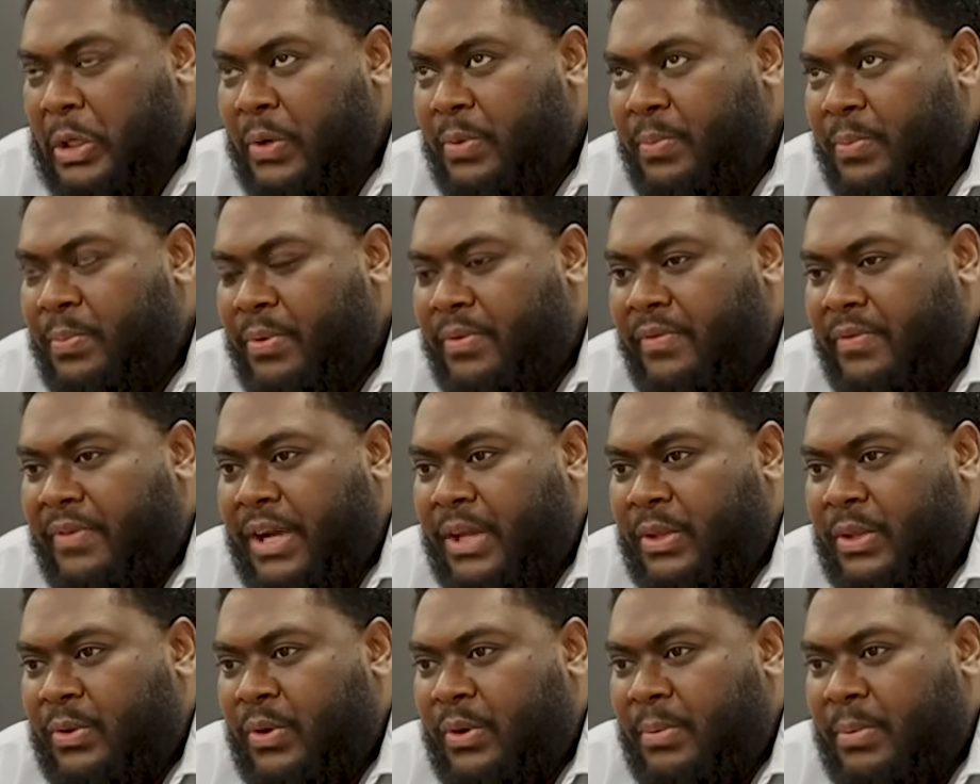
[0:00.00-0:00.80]

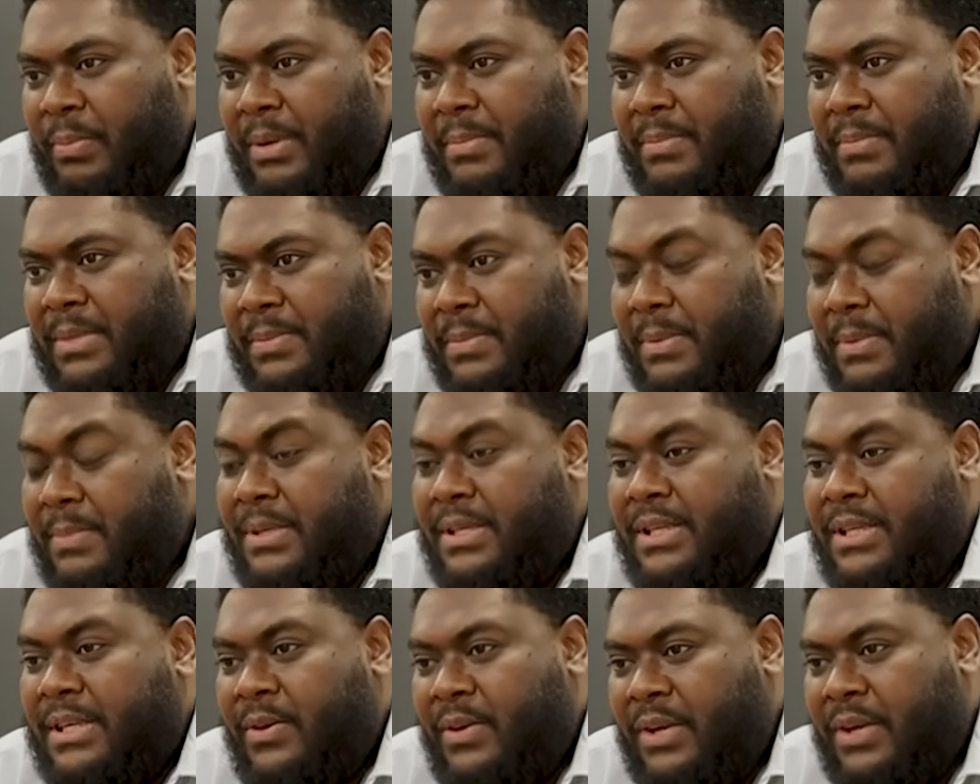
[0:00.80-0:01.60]
provide to our members?
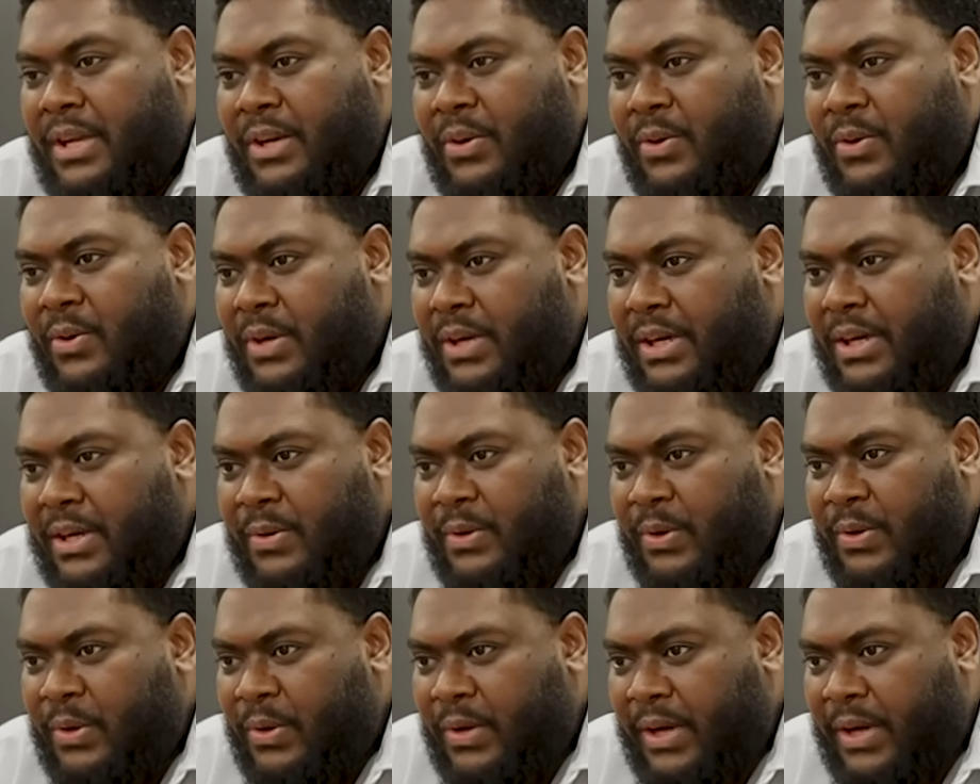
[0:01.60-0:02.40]
Members now can go and
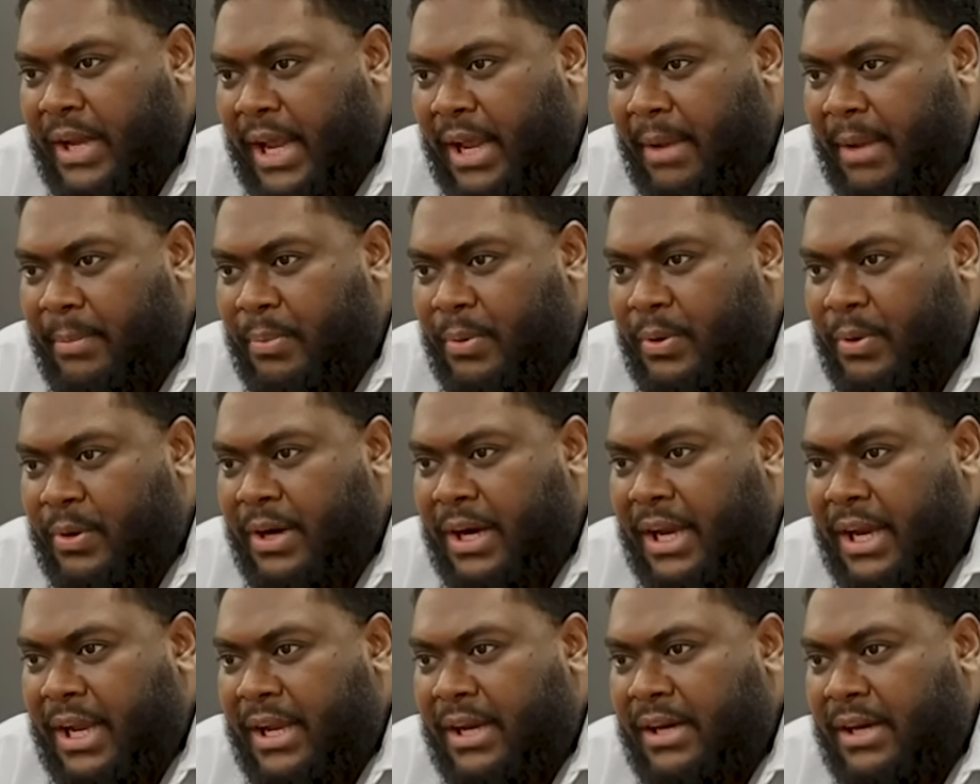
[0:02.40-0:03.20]
download the app
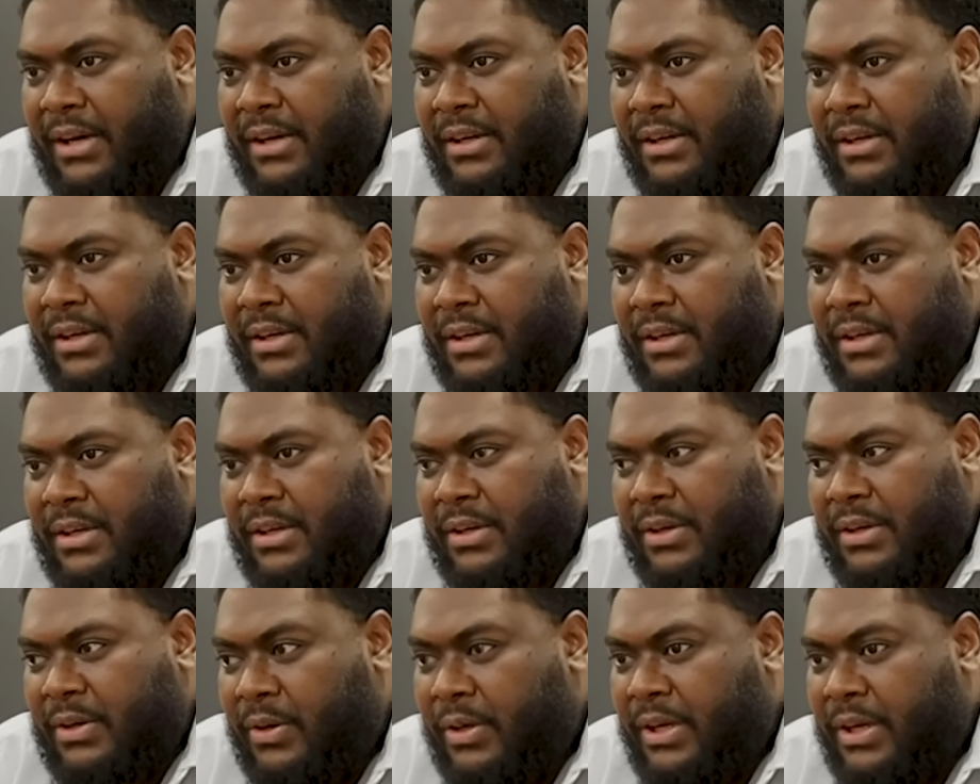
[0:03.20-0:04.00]
online
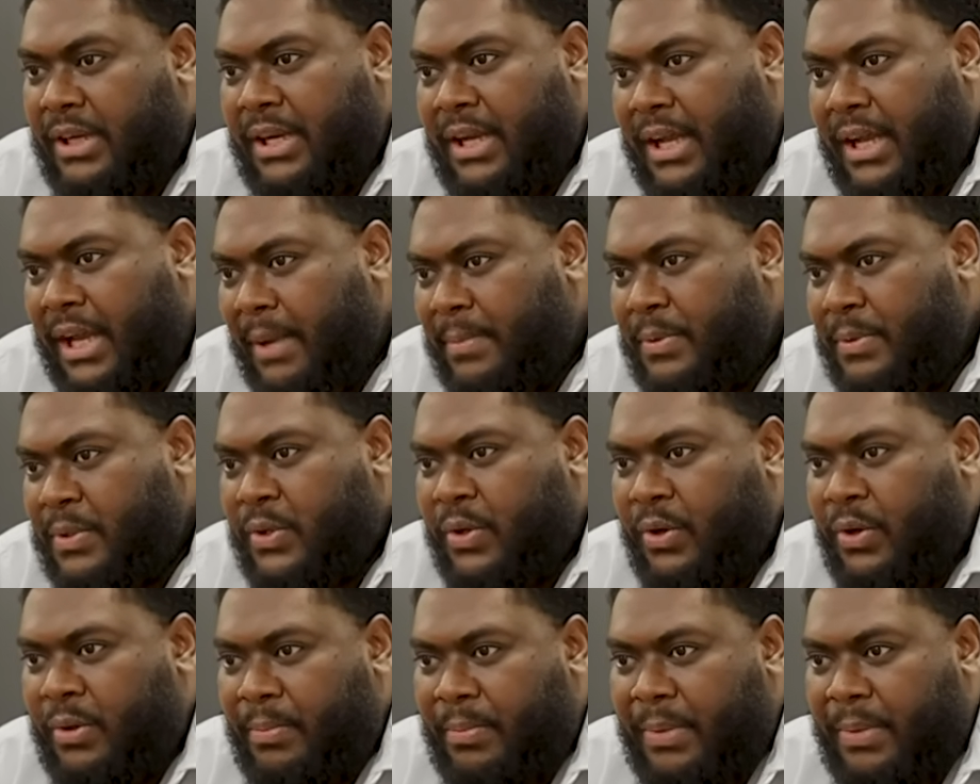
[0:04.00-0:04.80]
on either App
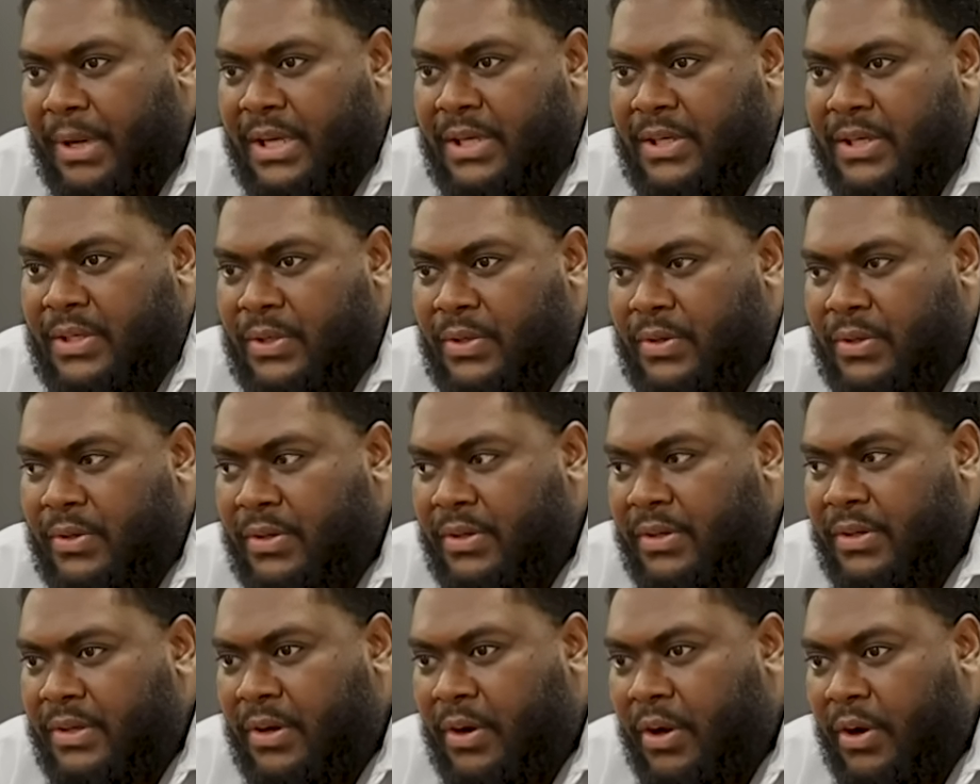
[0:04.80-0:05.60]
Store or Play Store
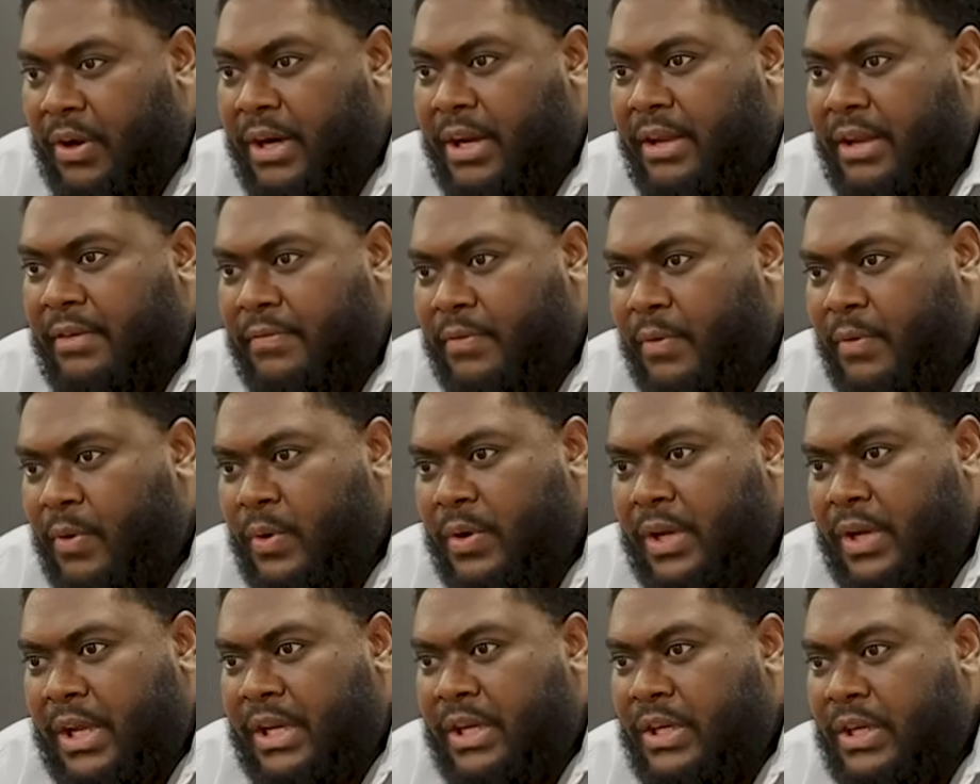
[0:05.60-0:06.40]
on their
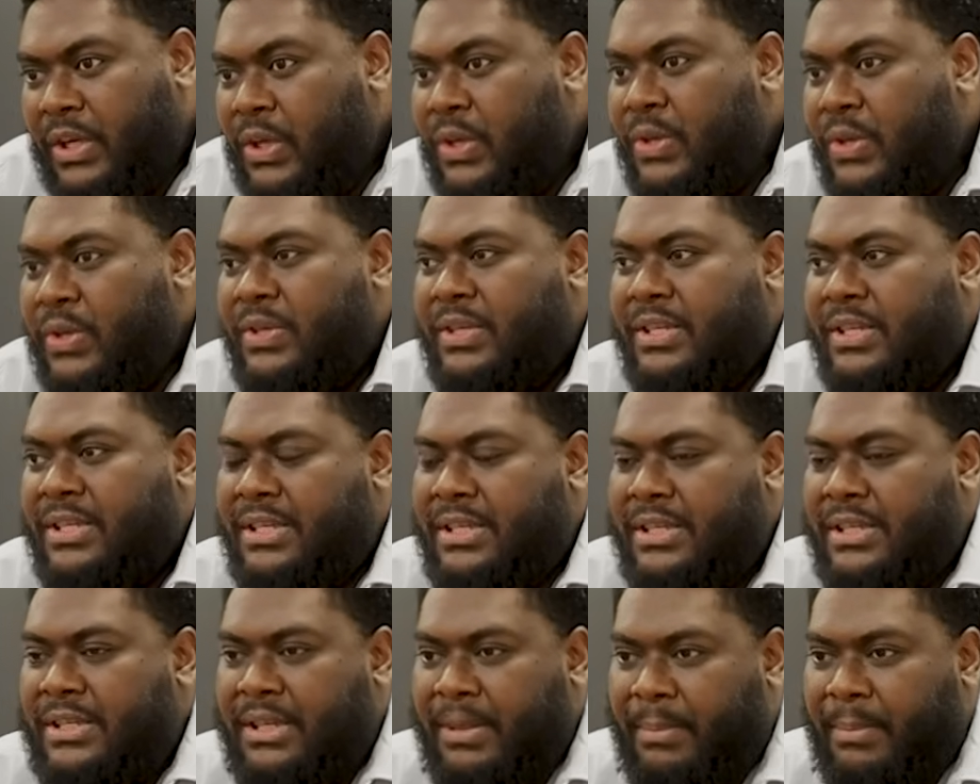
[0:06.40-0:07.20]
phone and
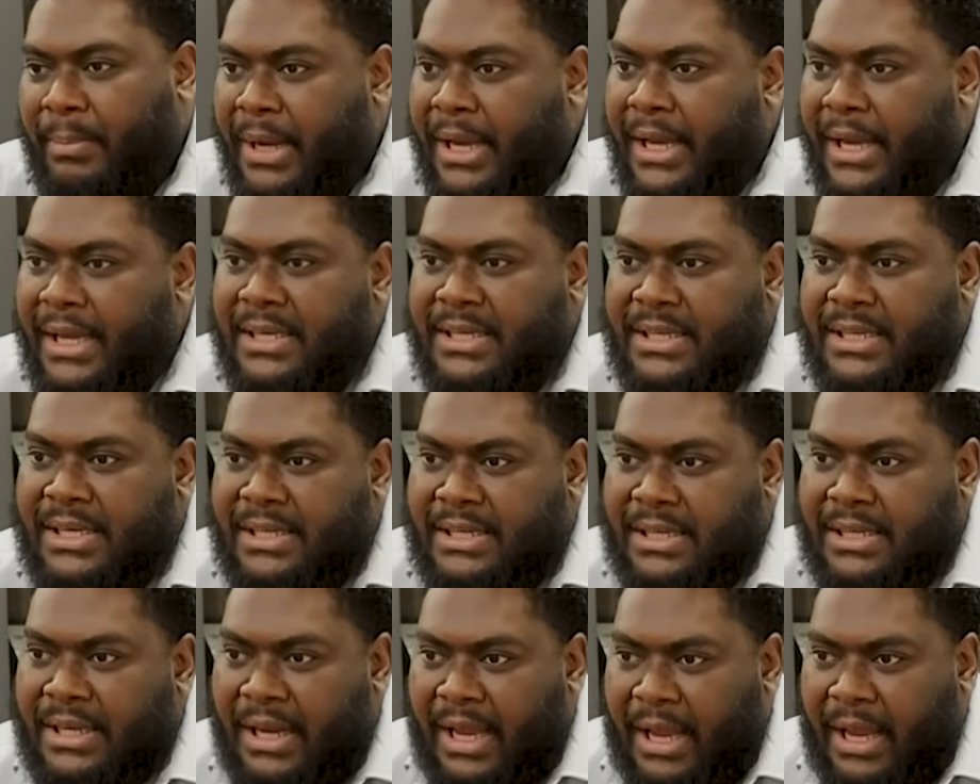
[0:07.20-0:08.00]
use the My
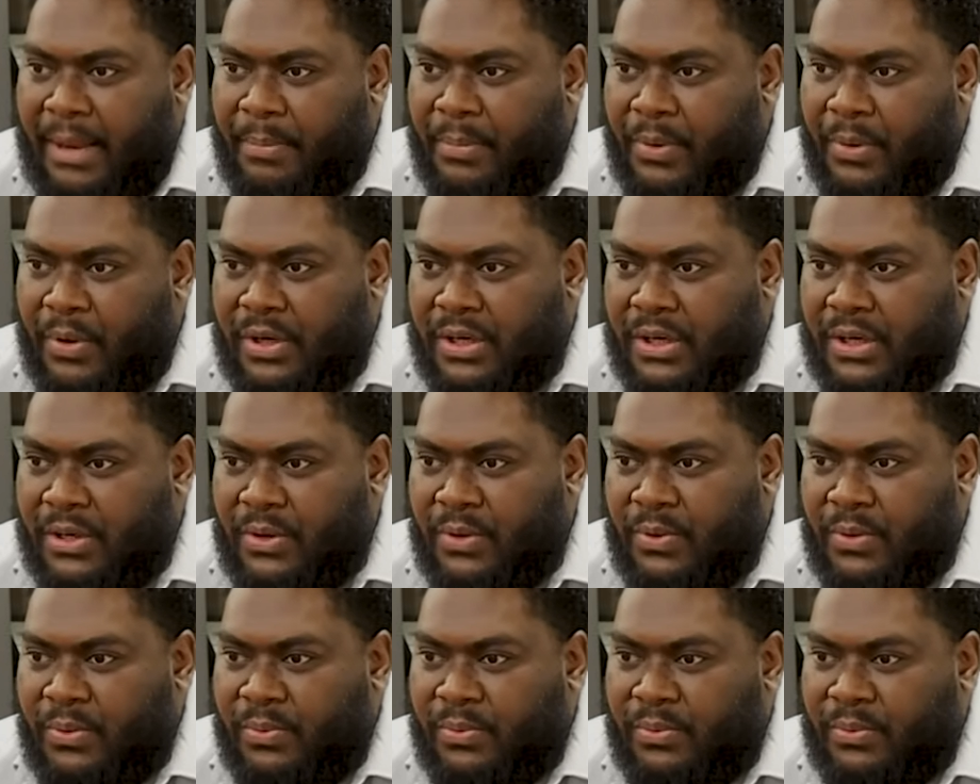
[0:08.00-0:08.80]
NCSL app on the go.